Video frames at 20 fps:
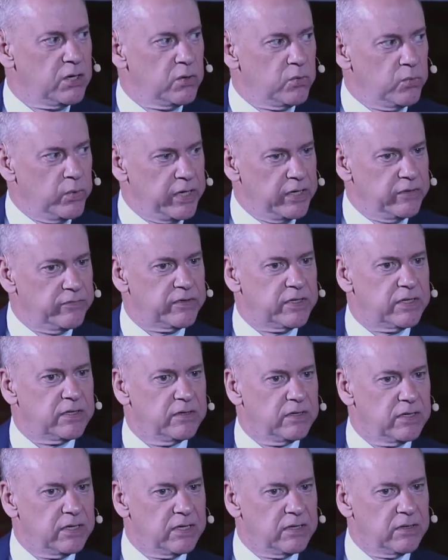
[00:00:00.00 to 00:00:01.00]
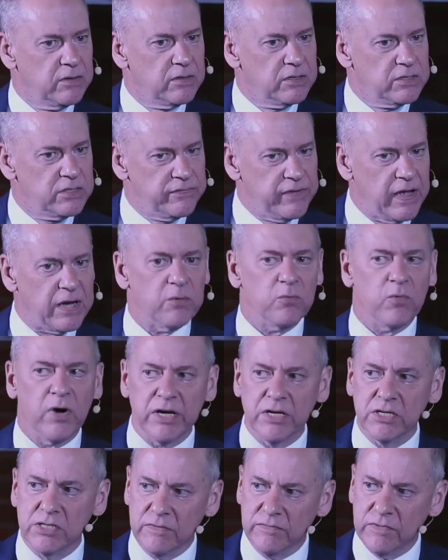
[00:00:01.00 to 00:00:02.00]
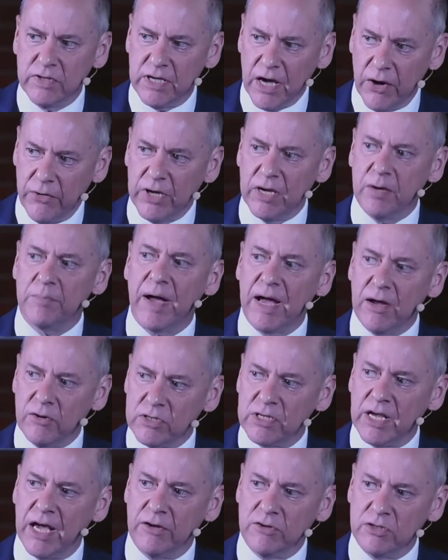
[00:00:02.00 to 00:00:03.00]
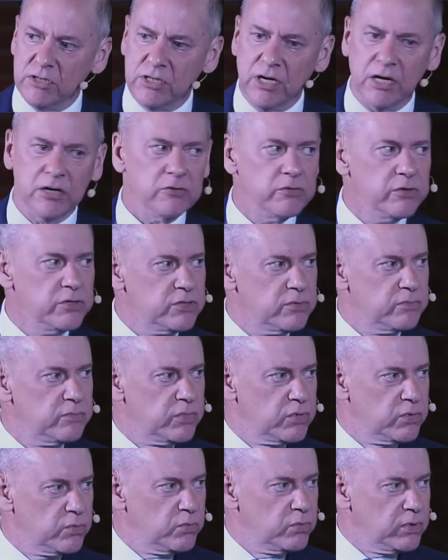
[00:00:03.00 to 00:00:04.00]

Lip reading: we've developed ways of going about counter-terrorism,